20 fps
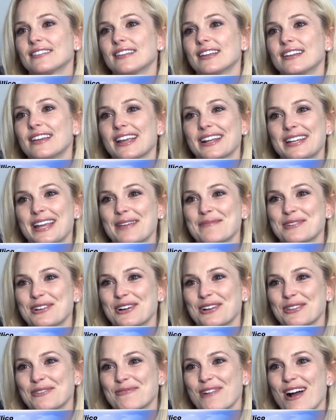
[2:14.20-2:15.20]
They nicknamed
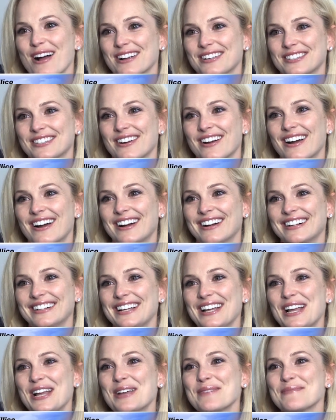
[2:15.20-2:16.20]
her the rock star
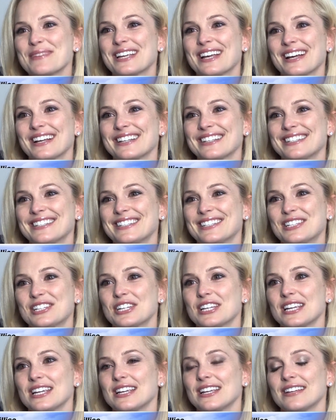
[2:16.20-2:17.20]
because
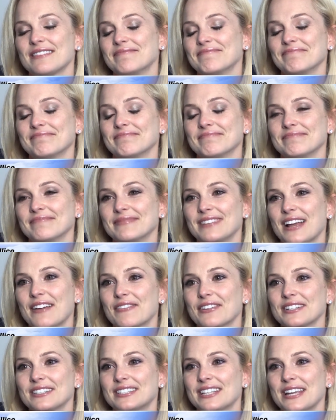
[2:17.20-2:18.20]
she
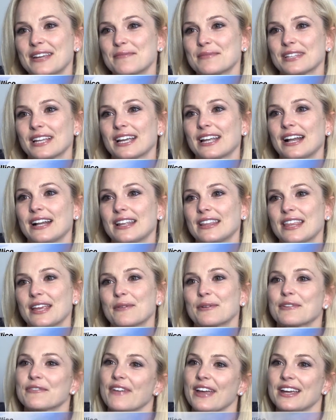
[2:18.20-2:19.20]
never seemed like
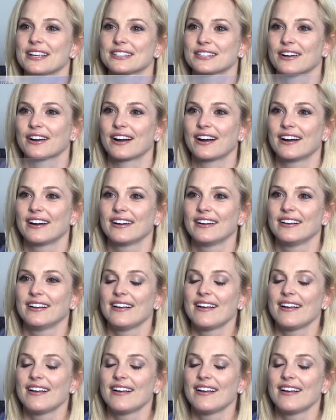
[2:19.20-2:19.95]
anything would faze her.